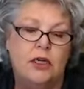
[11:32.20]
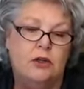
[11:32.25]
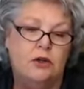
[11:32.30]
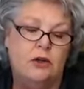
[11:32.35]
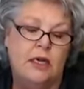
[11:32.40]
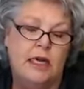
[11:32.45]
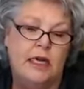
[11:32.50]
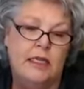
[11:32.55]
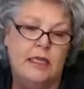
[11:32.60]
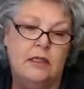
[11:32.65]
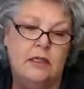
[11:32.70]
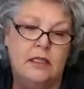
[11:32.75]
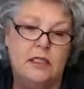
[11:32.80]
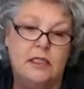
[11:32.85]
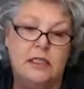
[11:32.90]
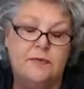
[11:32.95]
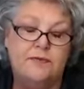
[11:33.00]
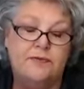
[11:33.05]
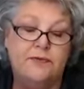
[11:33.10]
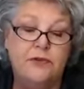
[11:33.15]
creating
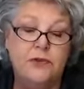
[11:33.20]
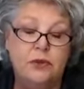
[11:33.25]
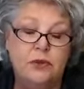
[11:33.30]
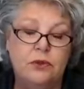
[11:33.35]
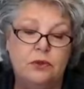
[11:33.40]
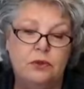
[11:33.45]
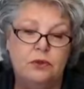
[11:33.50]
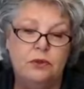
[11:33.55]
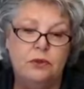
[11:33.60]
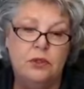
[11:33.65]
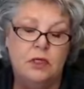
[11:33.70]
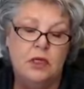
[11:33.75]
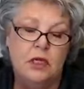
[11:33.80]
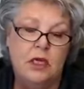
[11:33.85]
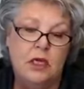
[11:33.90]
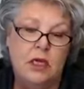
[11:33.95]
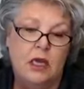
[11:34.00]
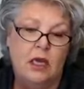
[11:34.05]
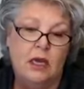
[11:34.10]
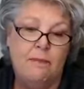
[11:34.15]
this food
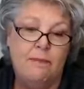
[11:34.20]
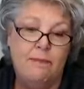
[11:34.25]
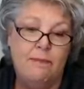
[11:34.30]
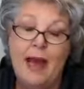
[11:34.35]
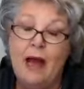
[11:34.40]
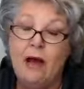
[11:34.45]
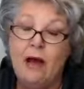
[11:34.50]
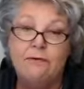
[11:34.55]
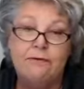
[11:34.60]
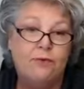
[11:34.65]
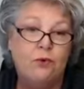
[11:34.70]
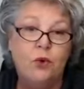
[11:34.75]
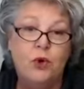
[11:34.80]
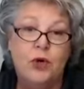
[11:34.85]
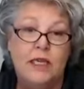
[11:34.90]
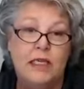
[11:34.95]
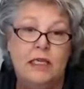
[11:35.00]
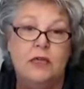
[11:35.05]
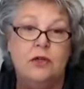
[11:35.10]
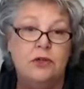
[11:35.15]
about 40
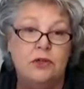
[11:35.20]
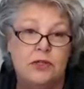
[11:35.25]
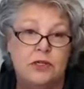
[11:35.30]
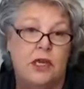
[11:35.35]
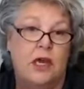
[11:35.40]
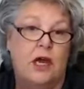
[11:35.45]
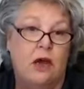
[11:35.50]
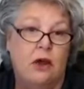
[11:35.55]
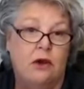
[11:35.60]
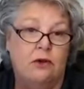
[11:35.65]
years ago.